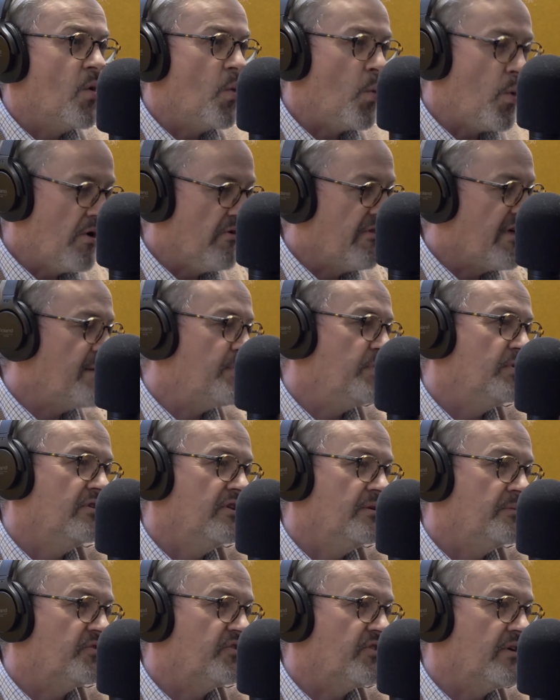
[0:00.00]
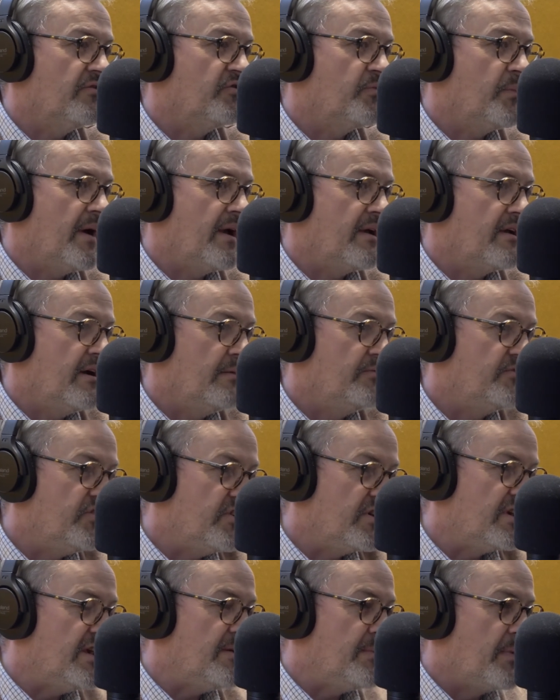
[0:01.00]
Will they pull themselves back up? Do
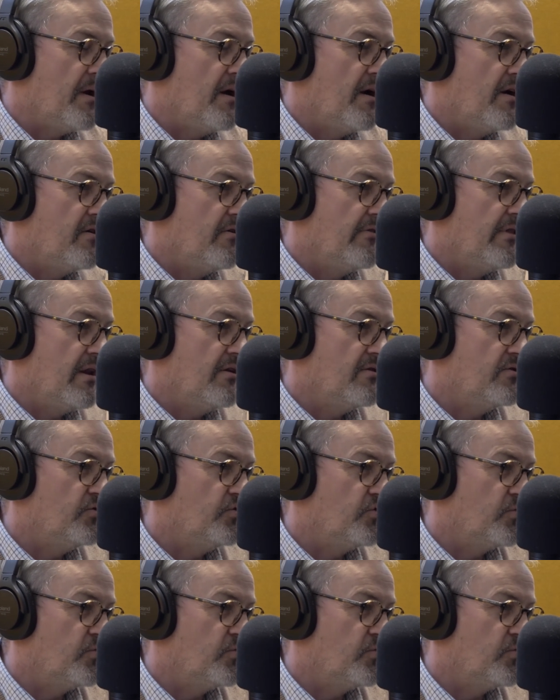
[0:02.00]
you keep an eye on the local